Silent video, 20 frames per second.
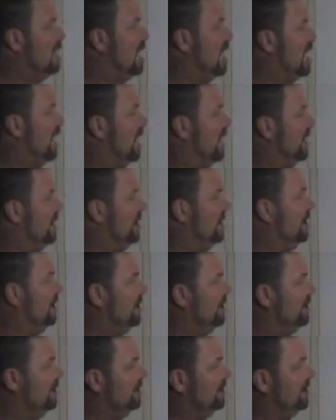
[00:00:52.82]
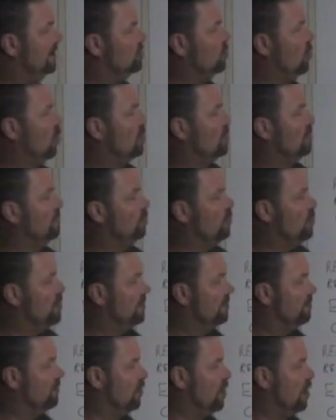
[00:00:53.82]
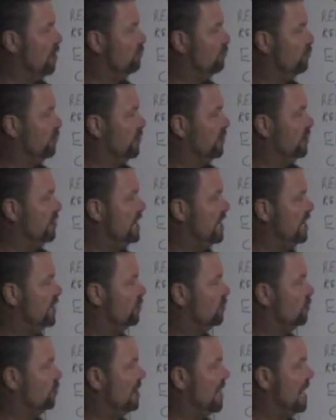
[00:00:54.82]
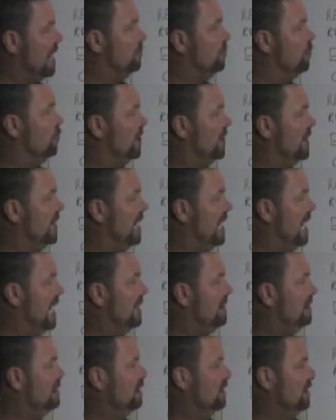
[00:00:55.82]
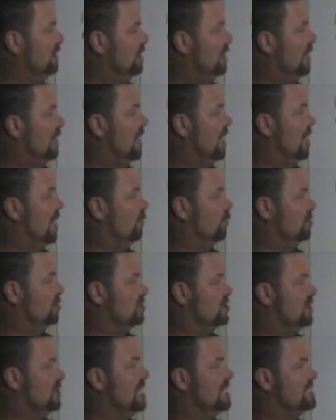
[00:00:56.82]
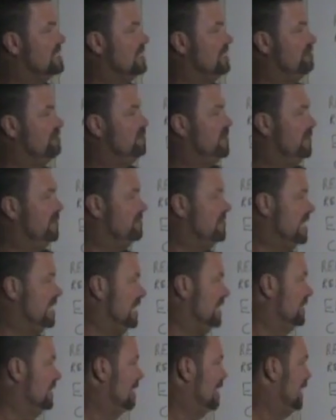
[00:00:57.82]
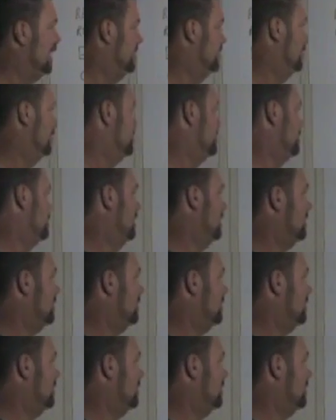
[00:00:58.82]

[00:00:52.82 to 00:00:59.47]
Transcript: And the total for the front and rear heater when I put it in was less than 15 liters.